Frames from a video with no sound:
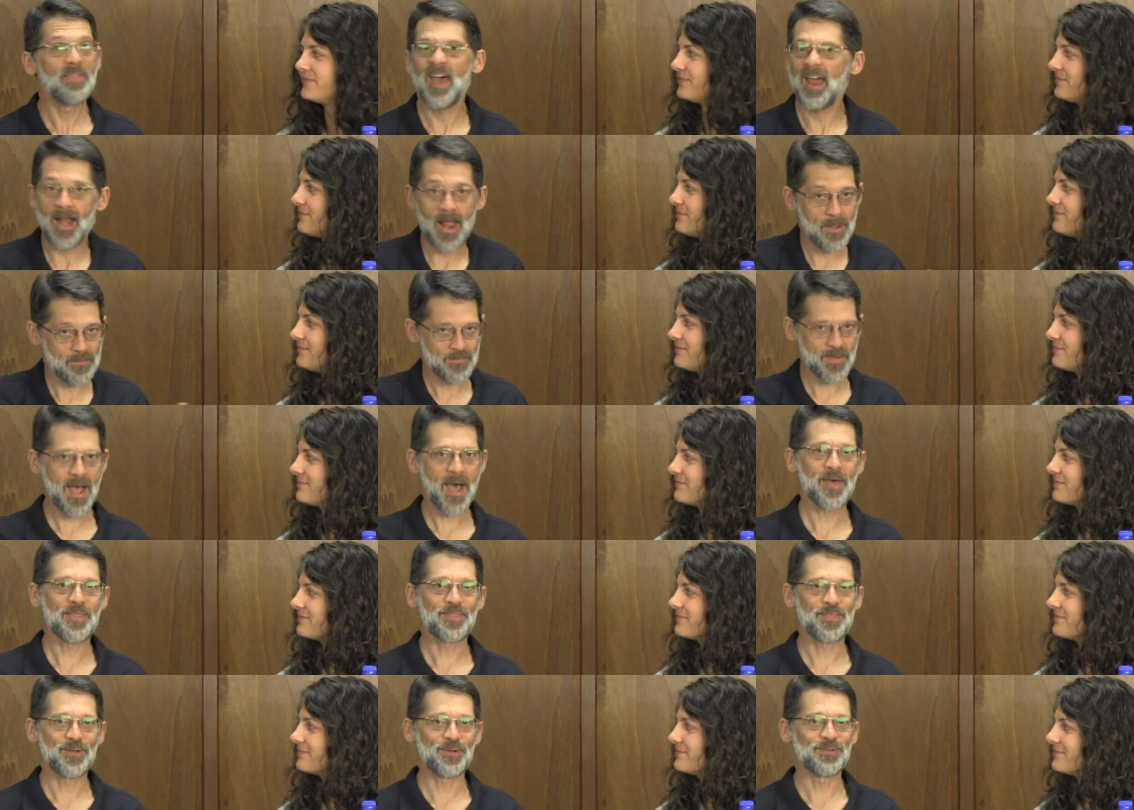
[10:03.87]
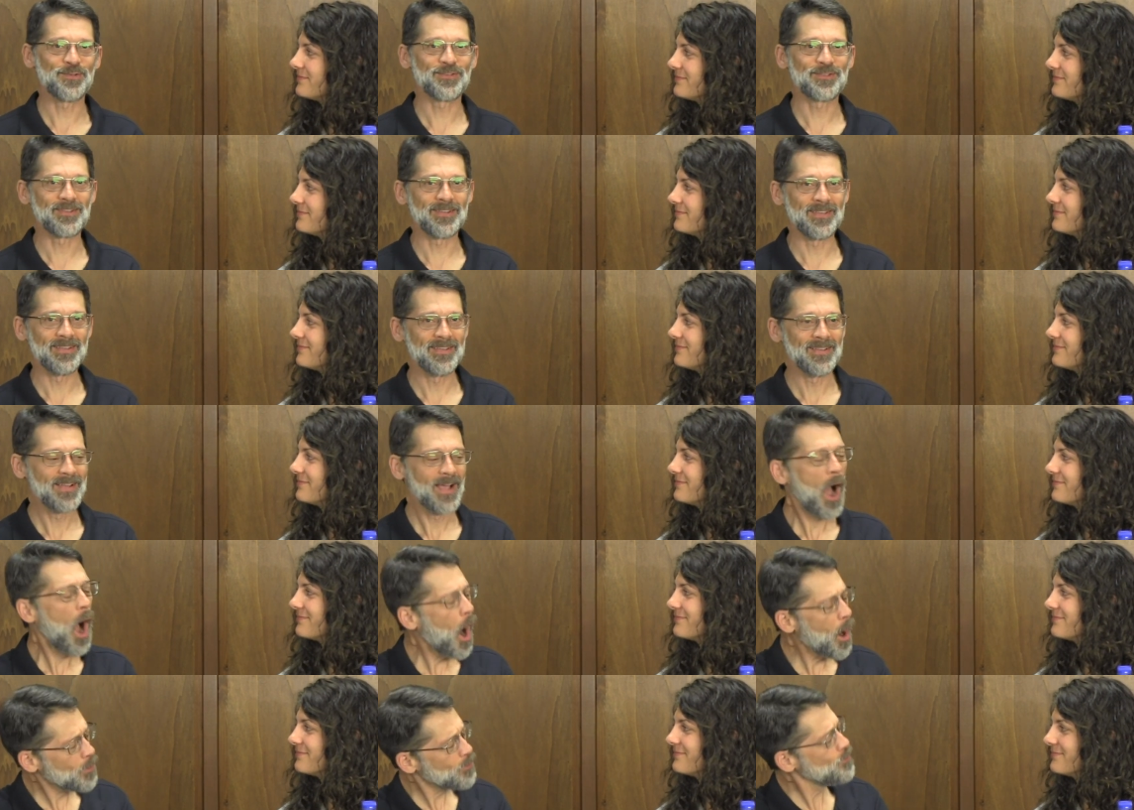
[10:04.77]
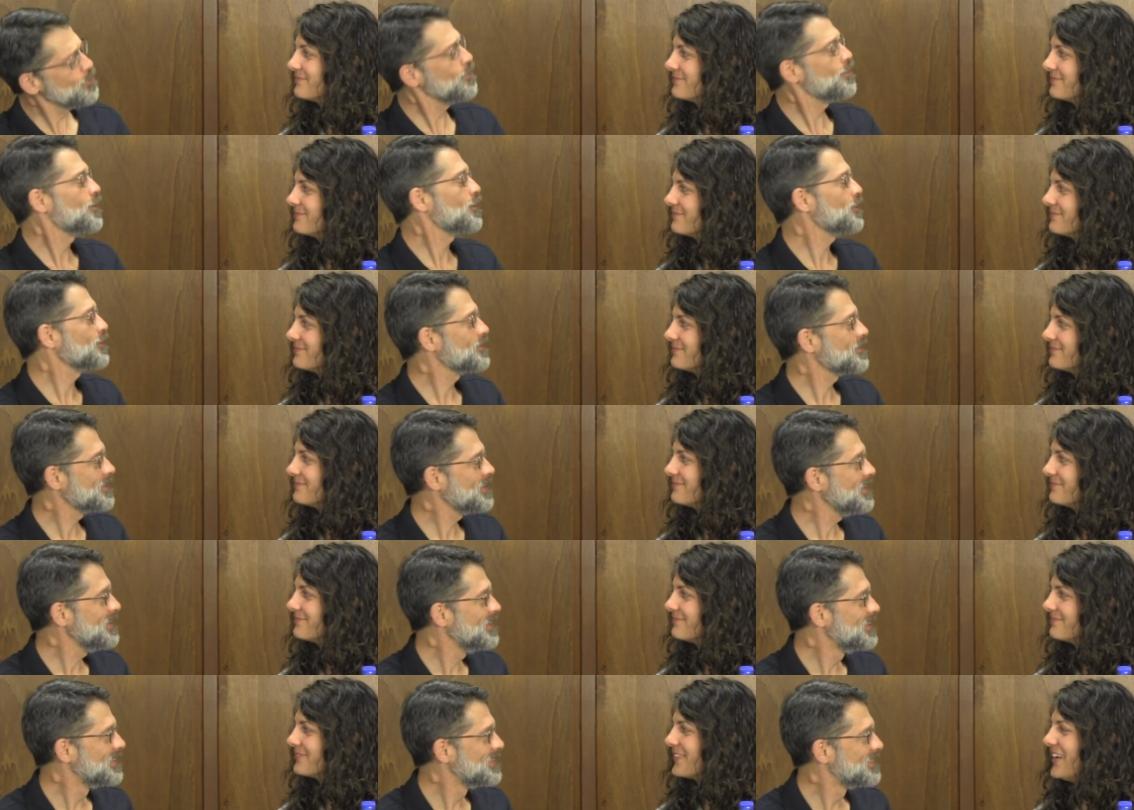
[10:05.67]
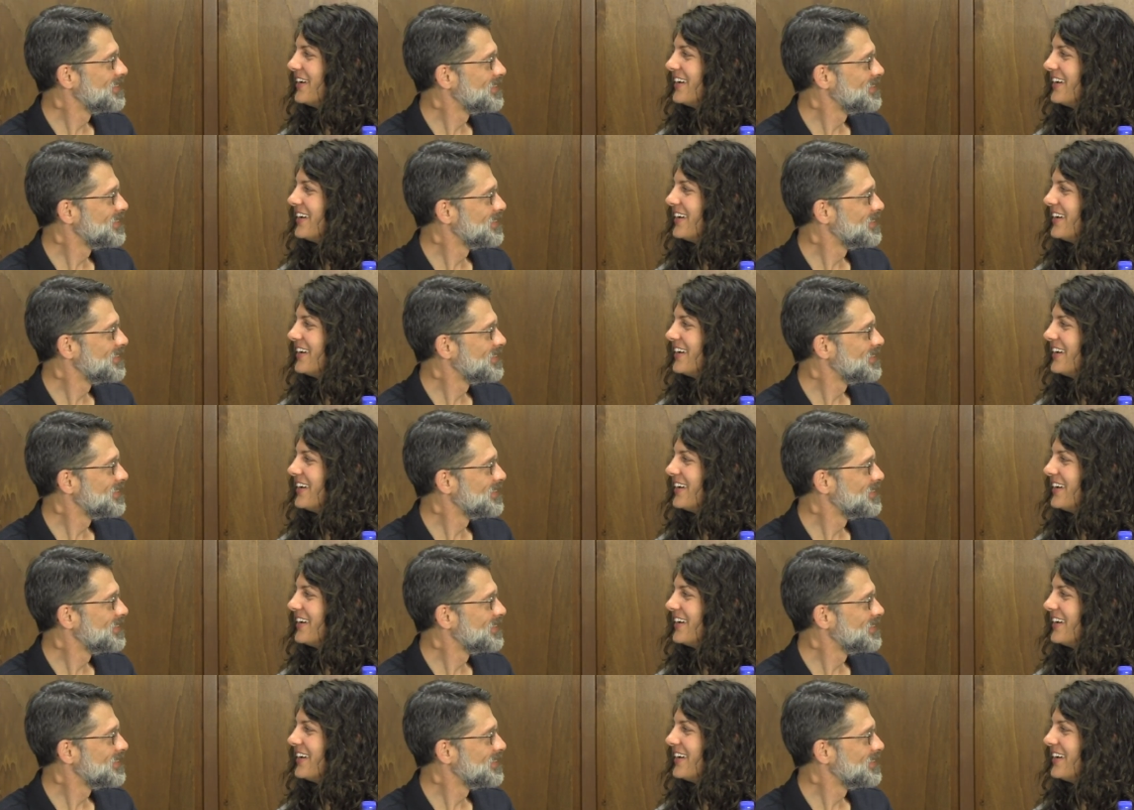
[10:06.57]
Speaker 1: that I'm not thirsty. Are you thirsty?